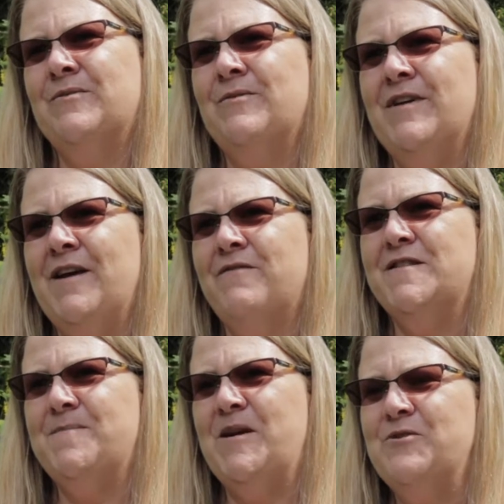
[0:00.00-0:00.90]
we have a
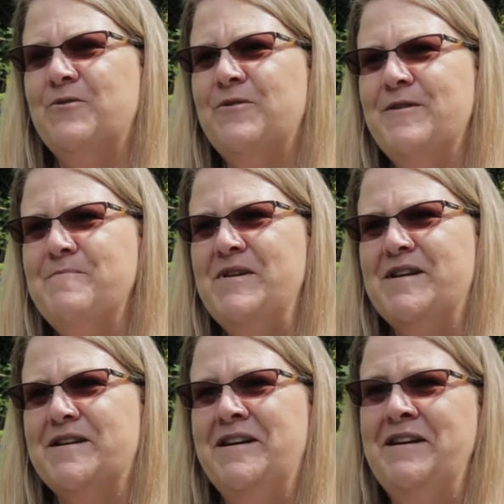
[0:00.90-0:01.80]
Special
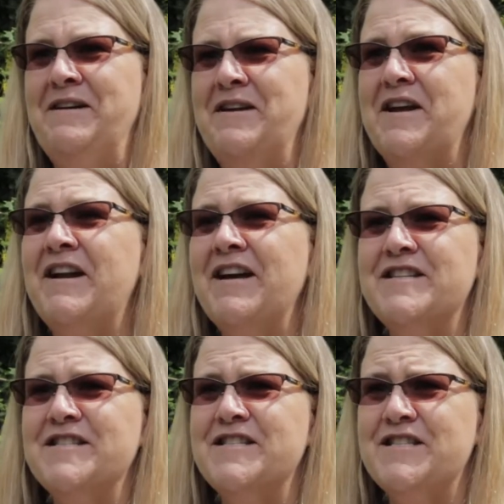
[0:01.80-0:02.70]
Olympian. And I
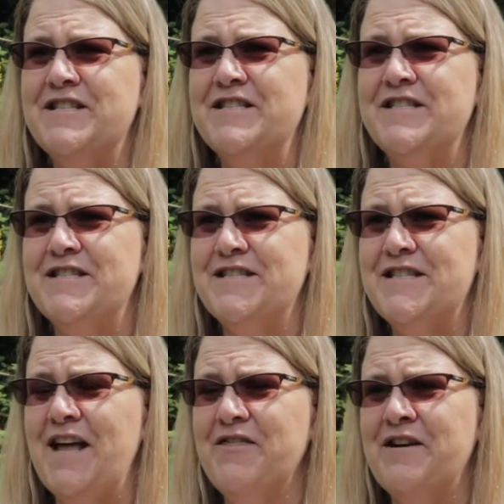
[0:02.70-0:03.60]
just
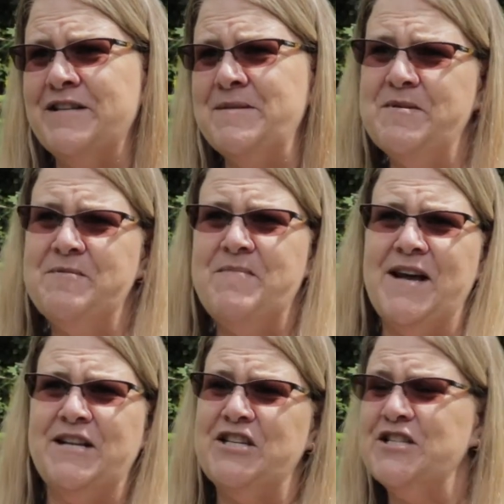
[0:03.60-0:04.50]
sat in the hospital
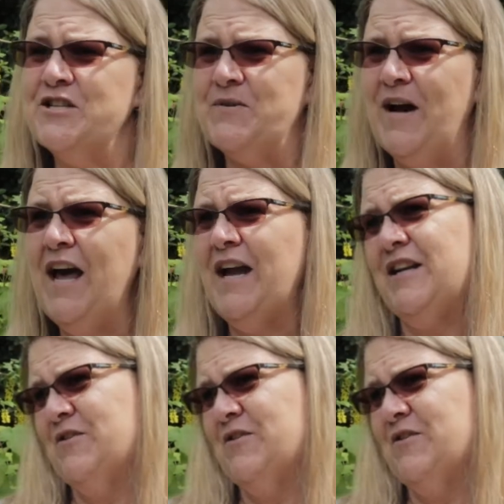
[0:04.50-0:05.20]
bed and just cried.